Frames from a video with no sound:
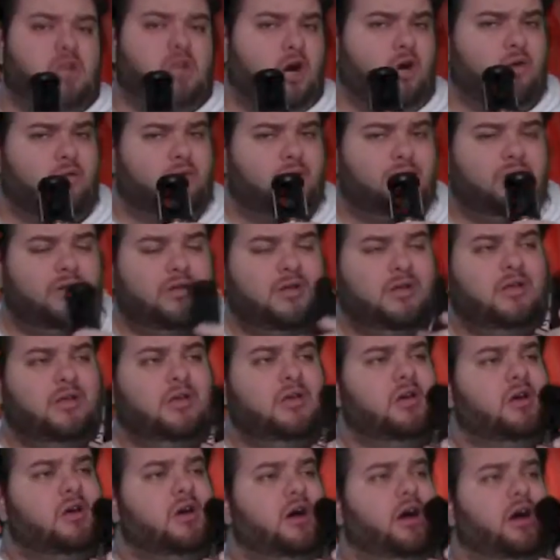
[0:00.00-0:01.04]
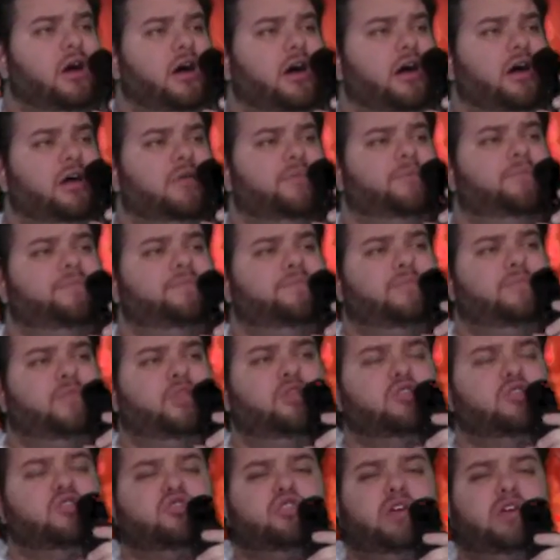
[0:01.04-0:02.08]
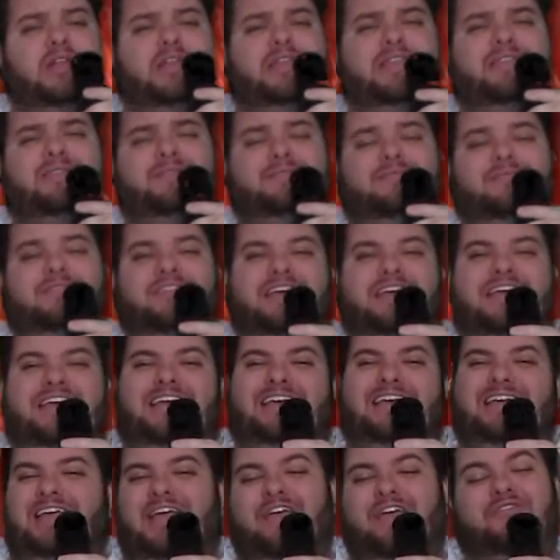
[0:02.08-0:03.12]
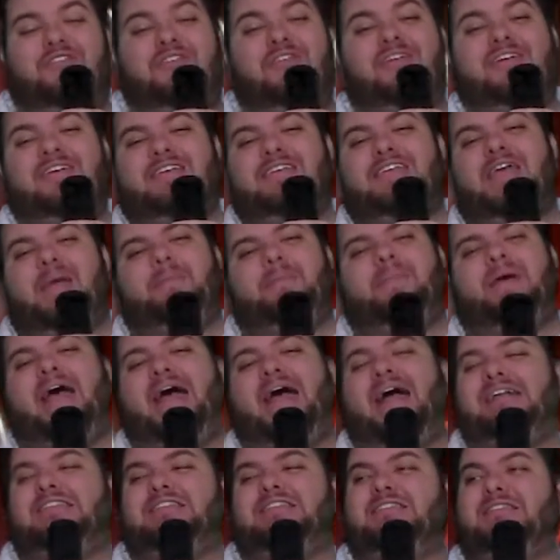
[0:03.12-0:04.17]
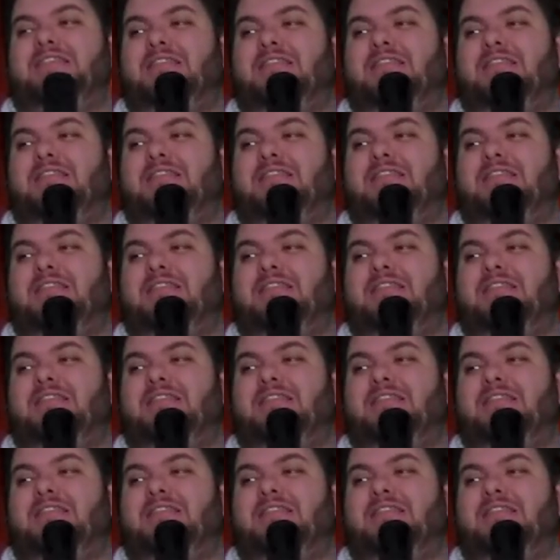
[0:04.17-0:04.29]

don't, you can try to if you can get past